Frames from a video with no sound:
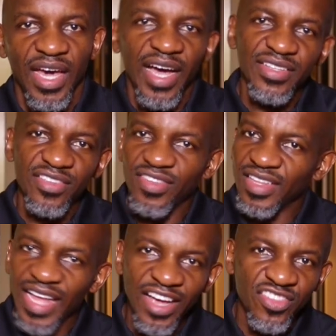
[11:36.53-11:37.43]
and it's a
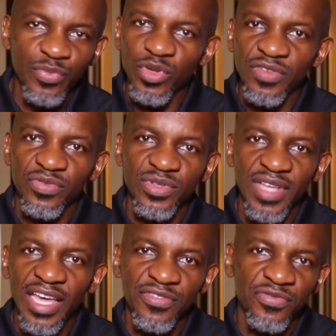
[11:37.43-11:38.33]
nice, beautiful
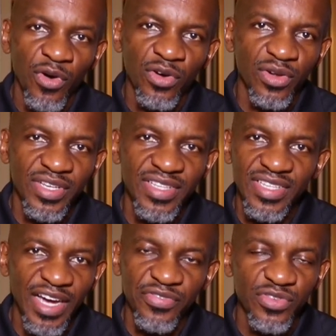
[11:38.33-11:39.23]
day, 4 o'clock in
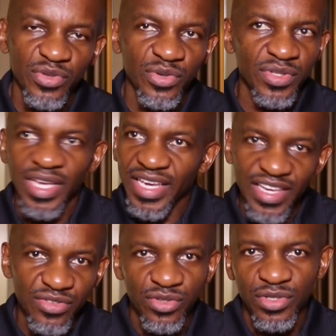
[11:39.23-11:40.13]
the afternoon
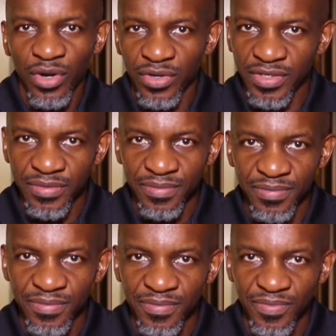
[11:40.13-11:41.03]
in New York,
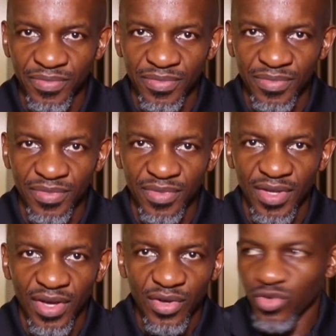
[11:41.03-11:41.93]

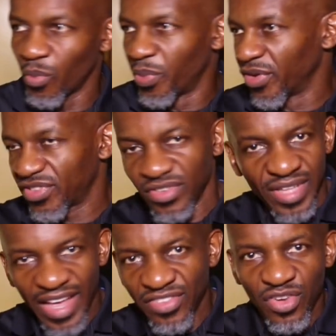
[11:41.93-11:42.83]
the person
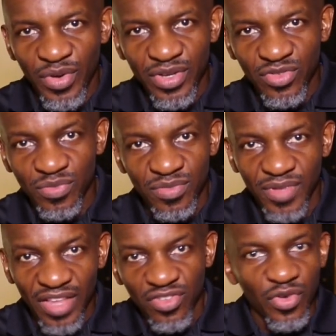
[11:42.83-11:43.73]
answering
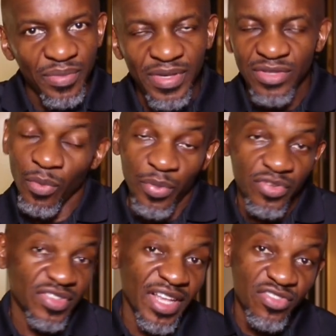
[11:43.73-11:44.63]

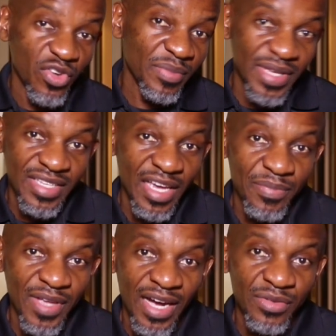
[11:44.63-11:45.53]
me in
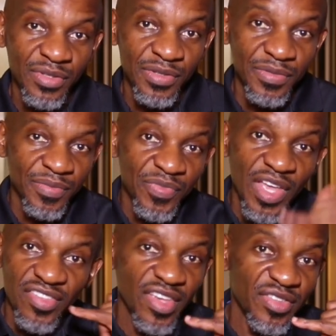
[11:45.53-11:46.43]
Cape Town
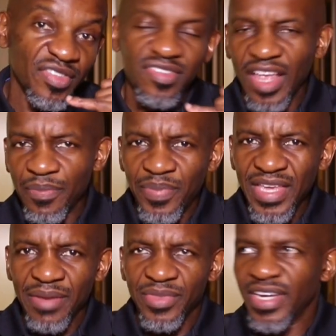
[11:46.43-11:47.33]
says it's 10
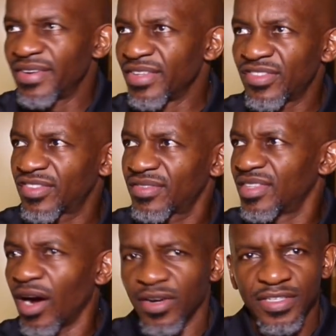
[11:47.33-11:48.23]
p.m. there and it's
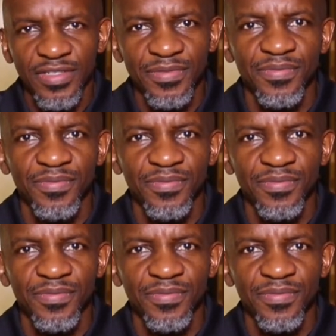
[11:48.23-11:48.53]
dark.